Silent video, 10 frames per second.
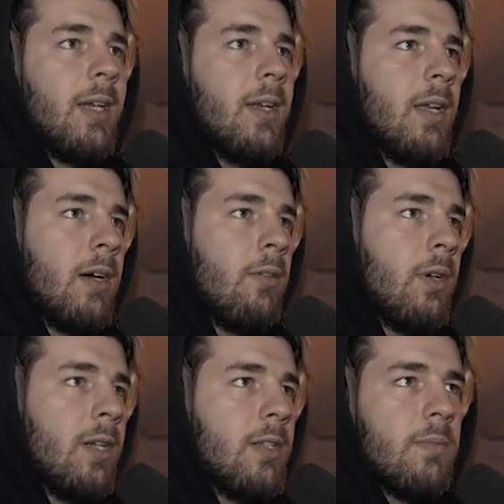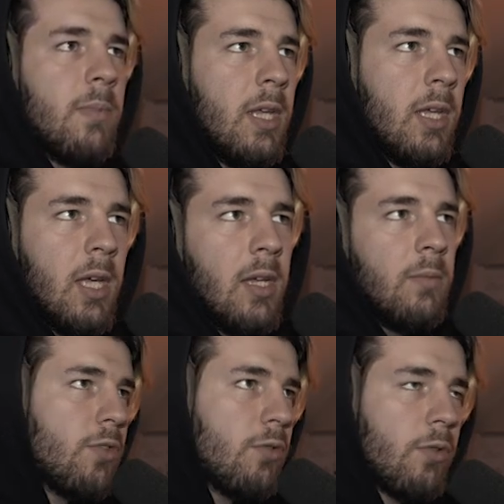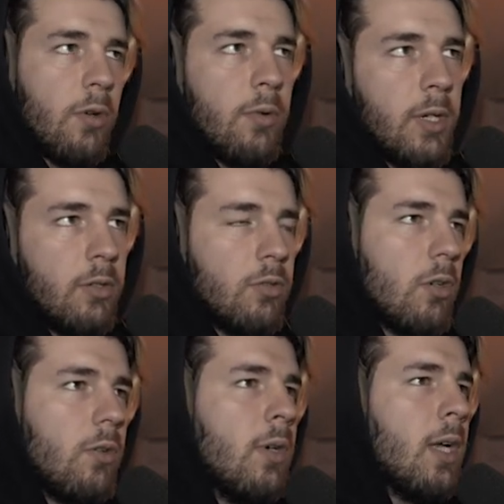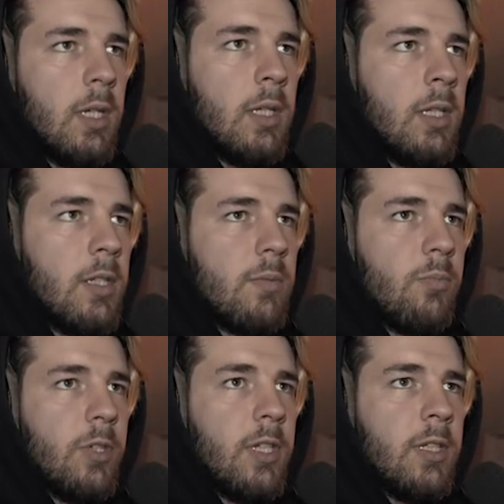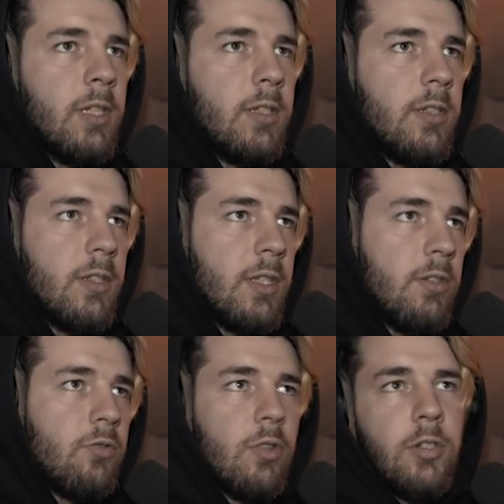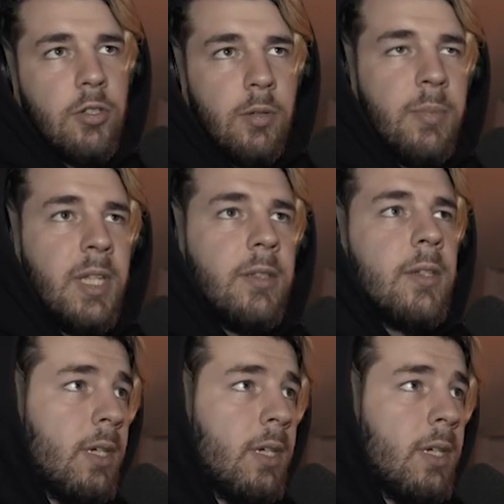And now let's make a pseudo intro and let's pretend that this is a structured beat.